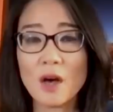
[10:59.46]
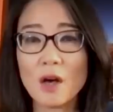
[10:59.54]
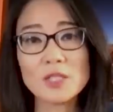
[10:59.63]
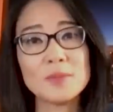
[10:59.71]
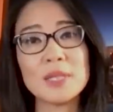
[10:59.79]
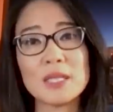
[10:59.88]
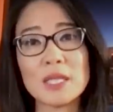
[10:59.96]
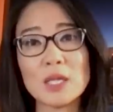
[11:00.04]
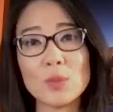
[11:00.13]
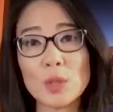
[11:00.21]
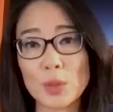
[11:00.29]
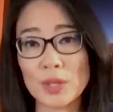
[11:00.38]
Ultimately,
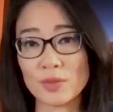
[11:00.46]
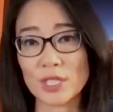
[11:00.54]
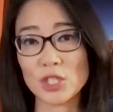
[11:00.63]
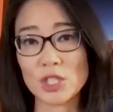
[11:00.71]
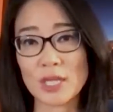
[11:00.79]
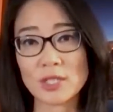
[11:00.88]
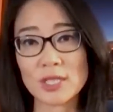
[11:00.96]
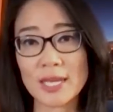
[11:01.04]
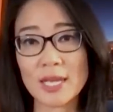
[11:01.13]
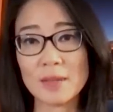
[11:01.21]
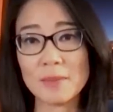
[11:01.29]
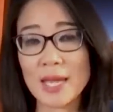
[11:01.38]
when we reached out to
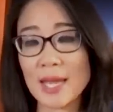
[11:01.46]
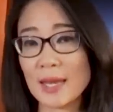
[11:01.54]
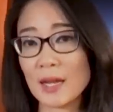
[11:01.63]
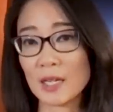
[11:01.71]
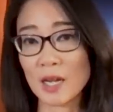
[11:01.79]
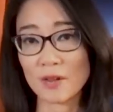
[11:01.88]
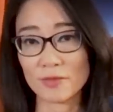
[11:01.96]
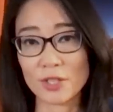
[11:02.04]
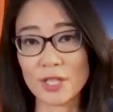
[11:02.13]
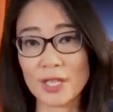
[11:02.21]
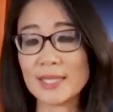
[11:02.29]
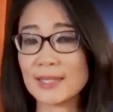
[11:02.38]
him and
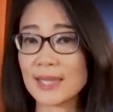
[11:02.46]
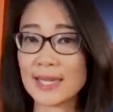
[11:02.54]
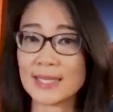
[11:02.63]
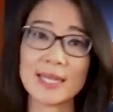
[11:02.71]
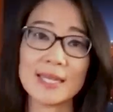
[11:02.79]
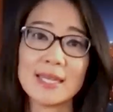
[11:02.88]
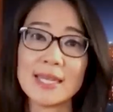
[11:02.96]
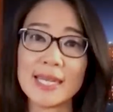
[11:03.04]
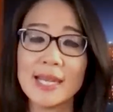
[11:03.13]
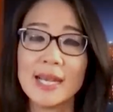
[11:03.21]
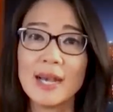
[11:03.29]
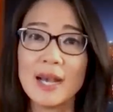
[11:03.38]
uncovered his
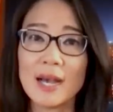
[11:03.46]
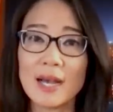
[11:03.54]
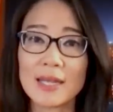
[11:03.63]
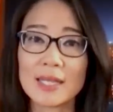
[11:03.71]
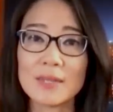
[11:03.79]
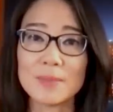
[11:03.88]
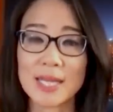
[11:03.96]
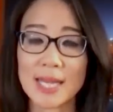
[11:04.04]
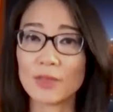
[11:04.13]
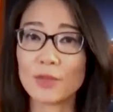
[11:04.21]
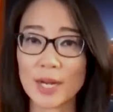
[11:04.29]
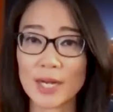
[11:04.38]
identity, he
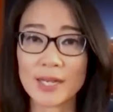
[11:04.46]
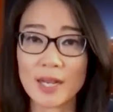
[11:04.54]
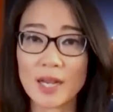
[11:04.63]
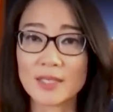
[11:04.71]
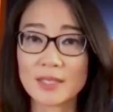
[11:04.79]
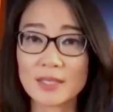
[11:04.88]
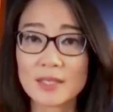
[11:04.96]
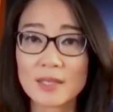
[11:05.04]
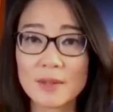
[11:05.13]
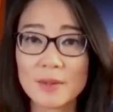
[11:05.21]
began threatening us.